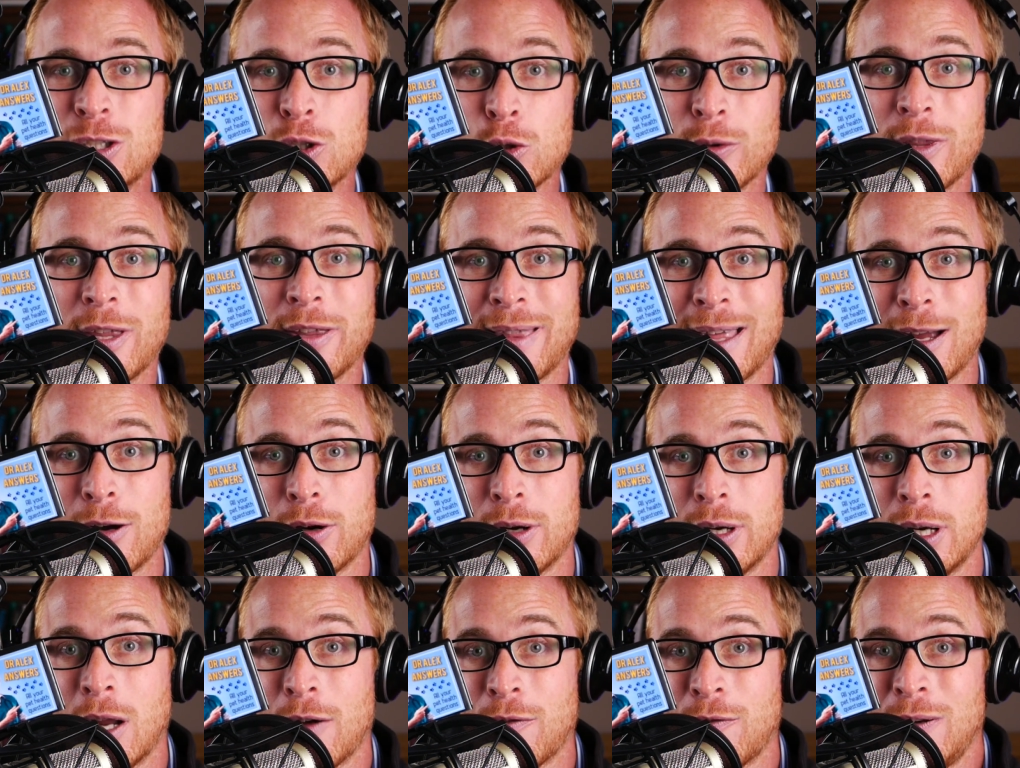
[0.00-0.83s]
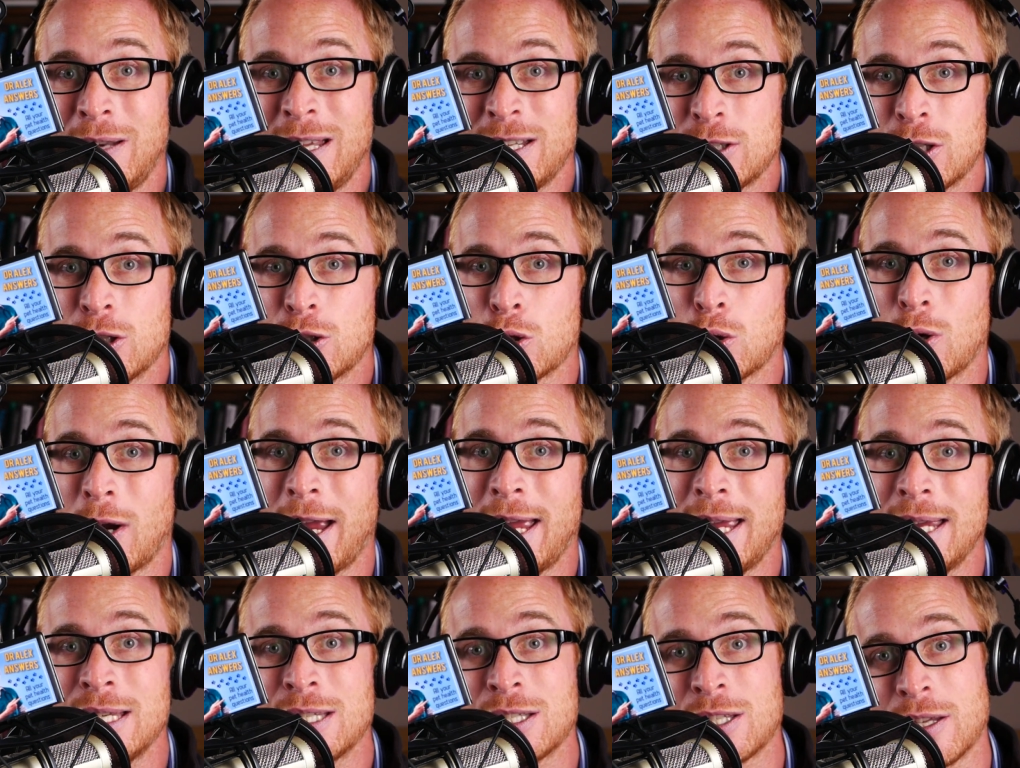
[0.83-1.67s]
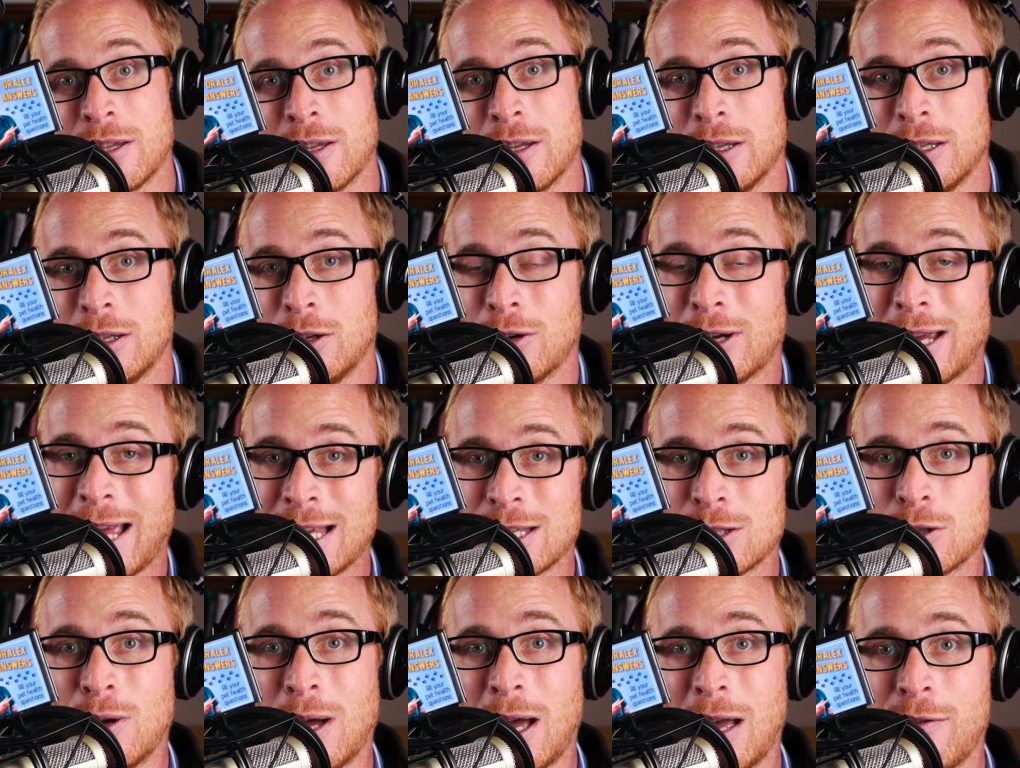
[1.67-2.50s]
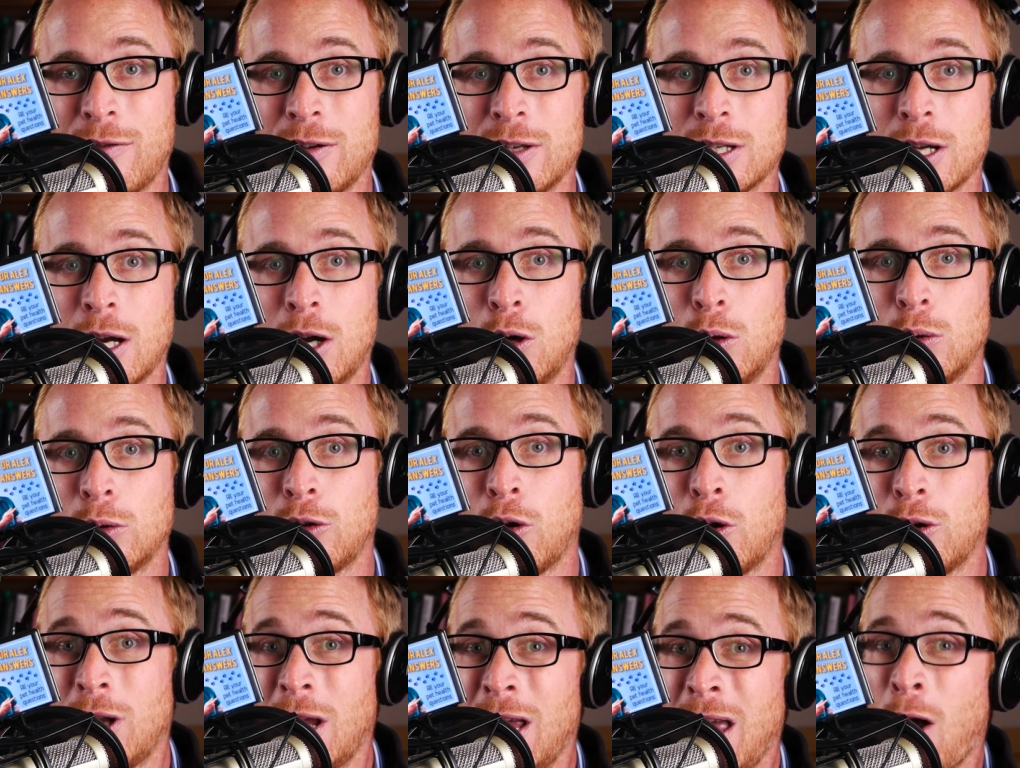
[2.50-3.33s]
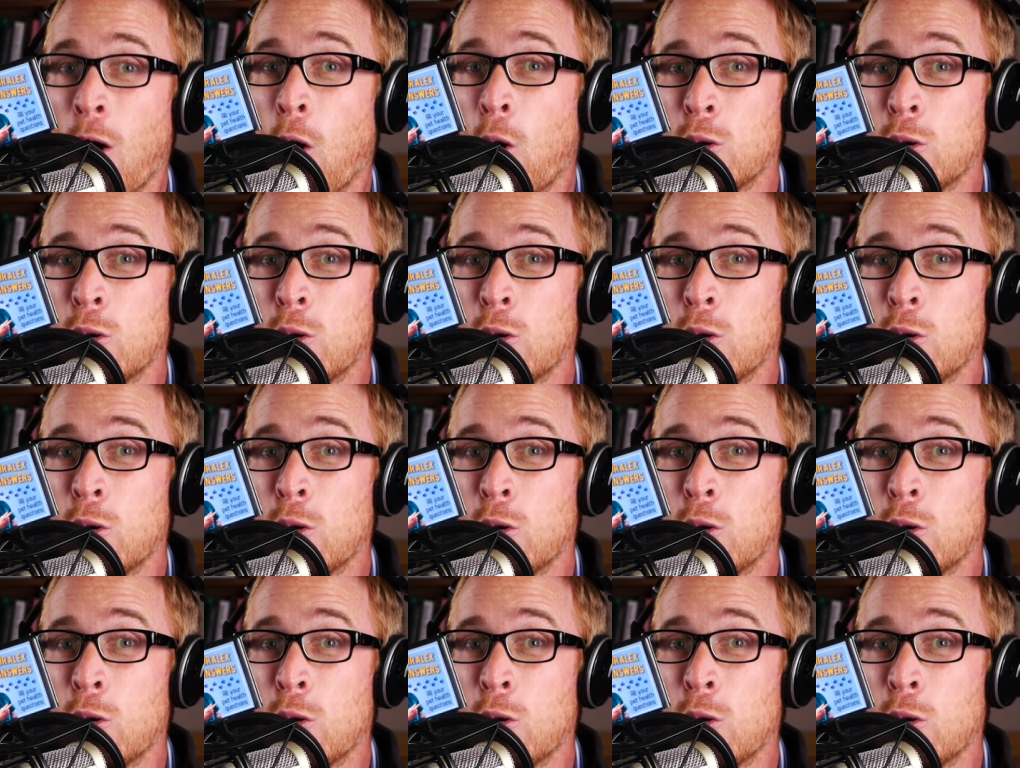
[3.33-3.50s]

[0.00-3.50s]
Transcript: sure that there are enough litter trays so that your cat's not having to hold on.